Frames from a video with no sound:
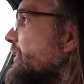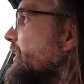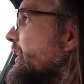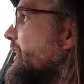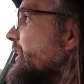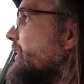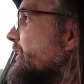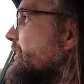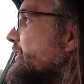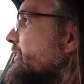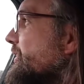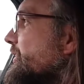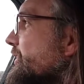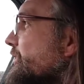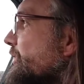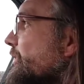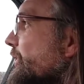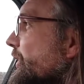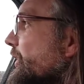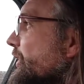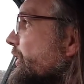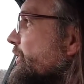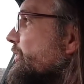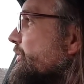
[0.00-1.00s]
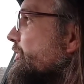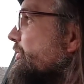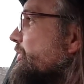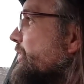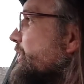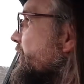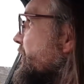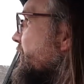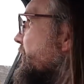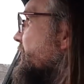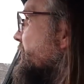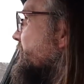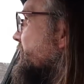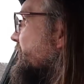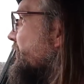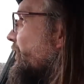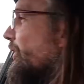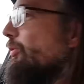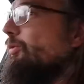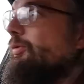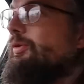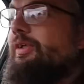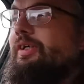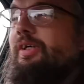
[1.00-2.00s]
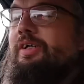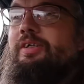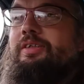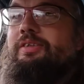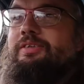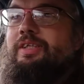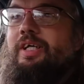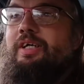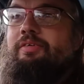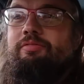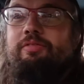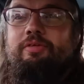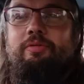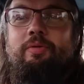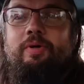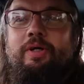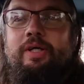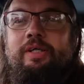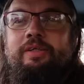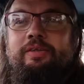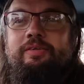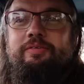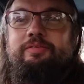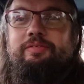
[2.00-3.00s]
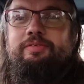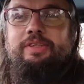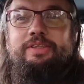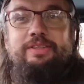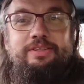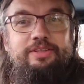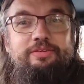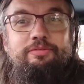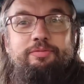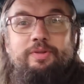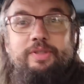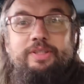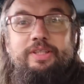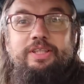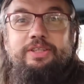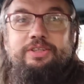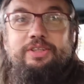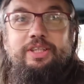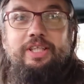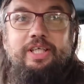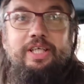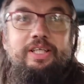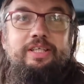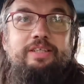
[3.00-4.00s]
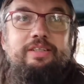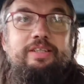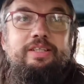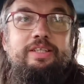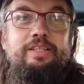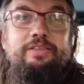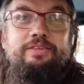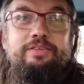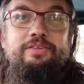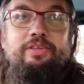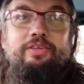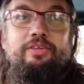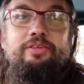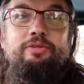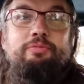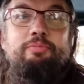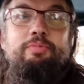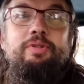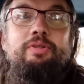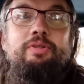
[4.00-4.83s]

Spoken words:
Yeah, this is quite good fun. There's old cars everywhere. Let's see if we can actually get inside the